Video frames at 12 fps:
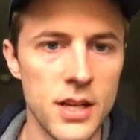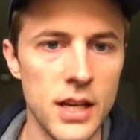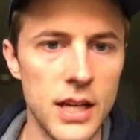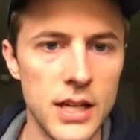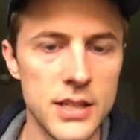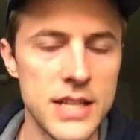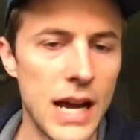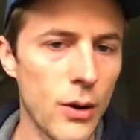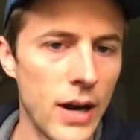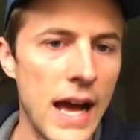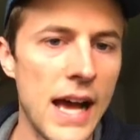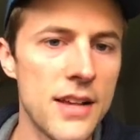
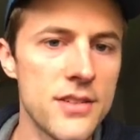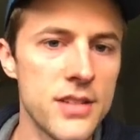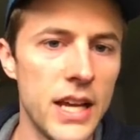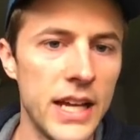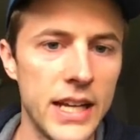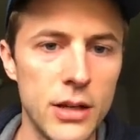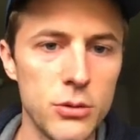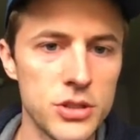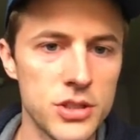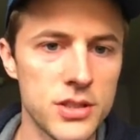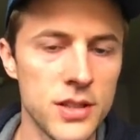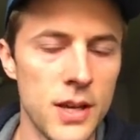tower has, and it will
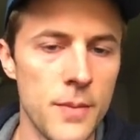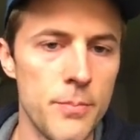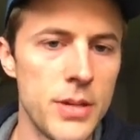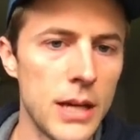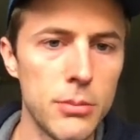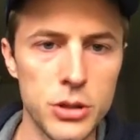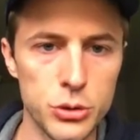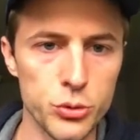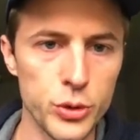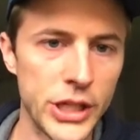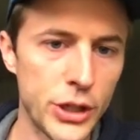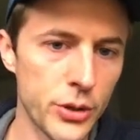just be able to
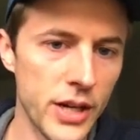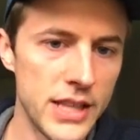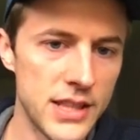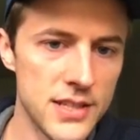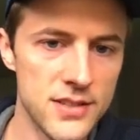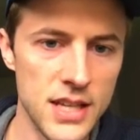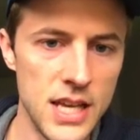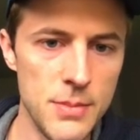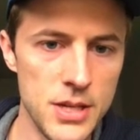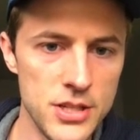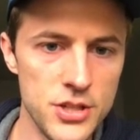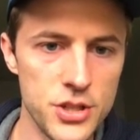recreate this
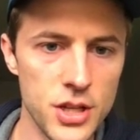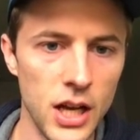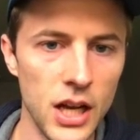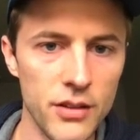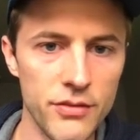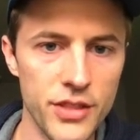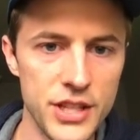image of the